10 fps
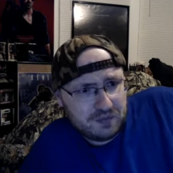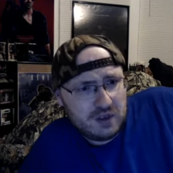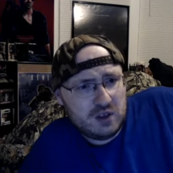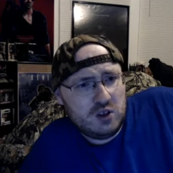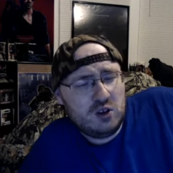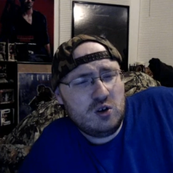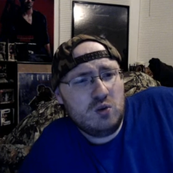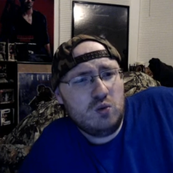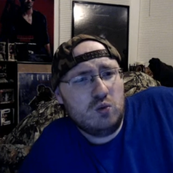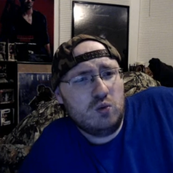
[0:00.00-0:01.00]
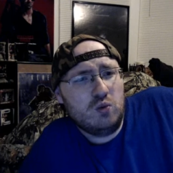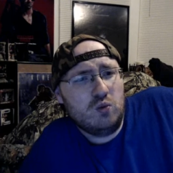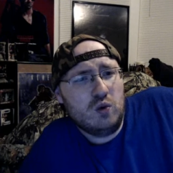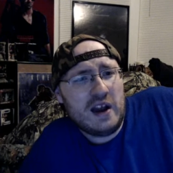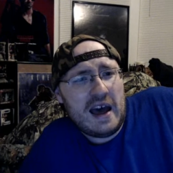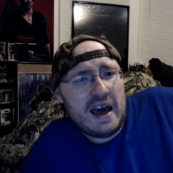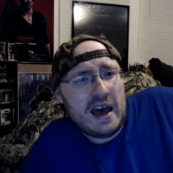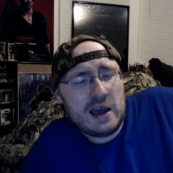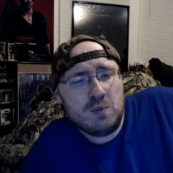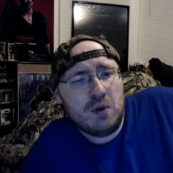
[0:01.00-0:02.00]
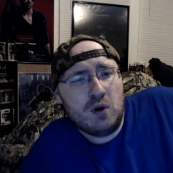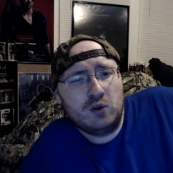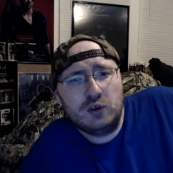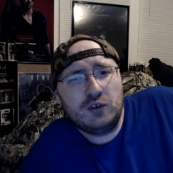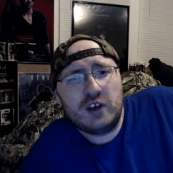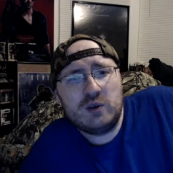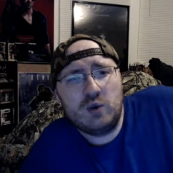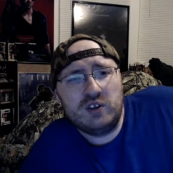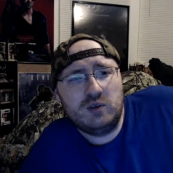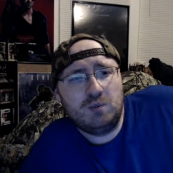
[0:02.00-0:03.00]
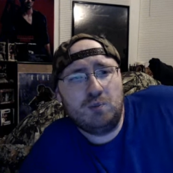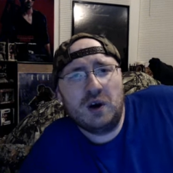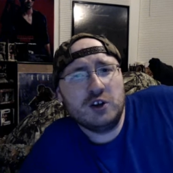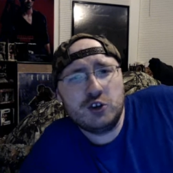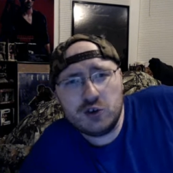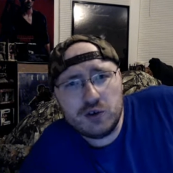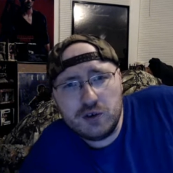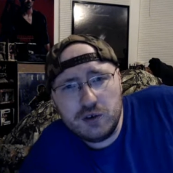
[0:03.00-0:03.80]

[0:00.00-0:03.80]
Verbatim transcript: you know what an eyeball looks like when it's punctured?